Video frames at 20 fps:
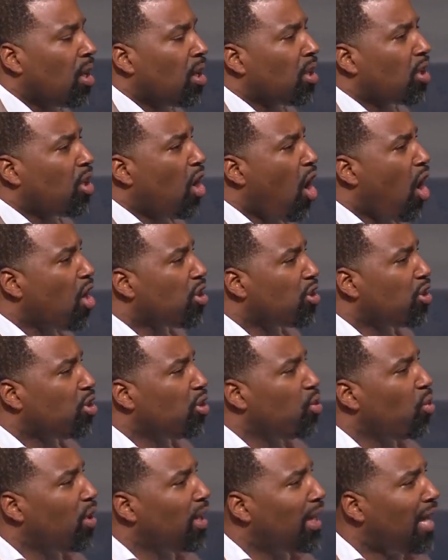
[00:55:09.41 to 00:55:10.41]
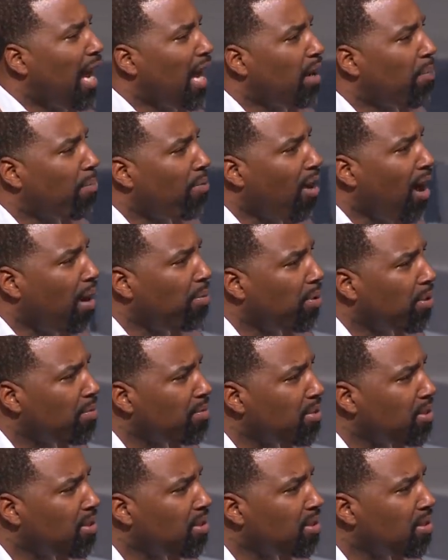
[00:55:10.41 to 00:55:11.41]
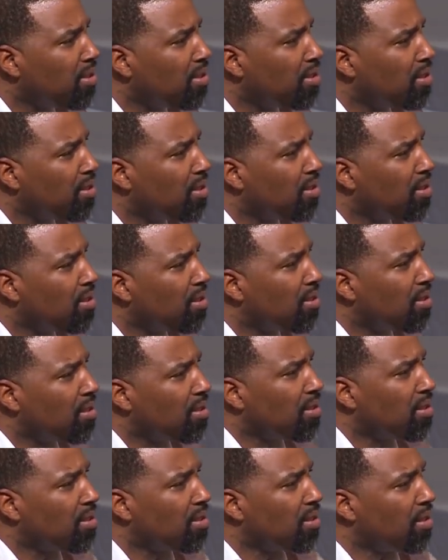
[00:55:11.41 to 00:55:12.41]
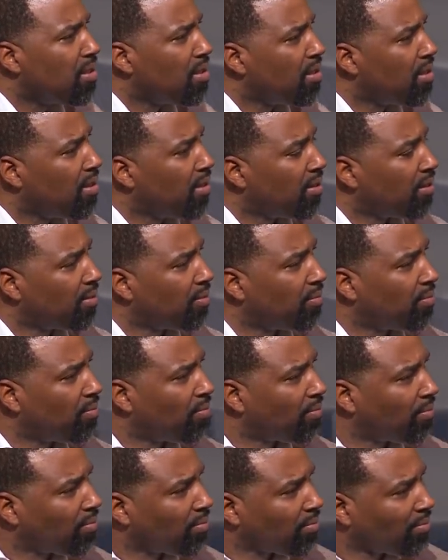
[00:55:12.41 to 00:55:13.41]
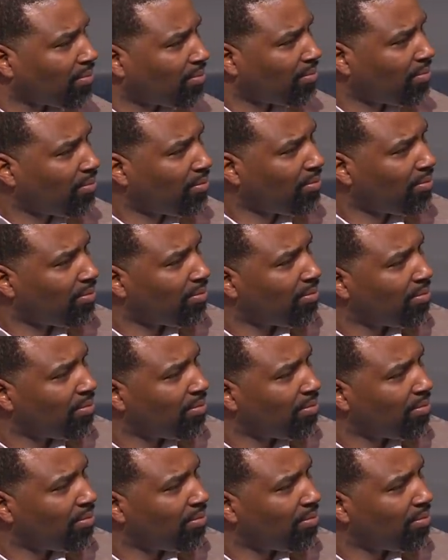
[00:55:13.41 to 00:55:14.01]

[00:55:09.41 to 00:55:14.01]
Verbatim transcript: causes you a lot of problems? That's good. Yeah.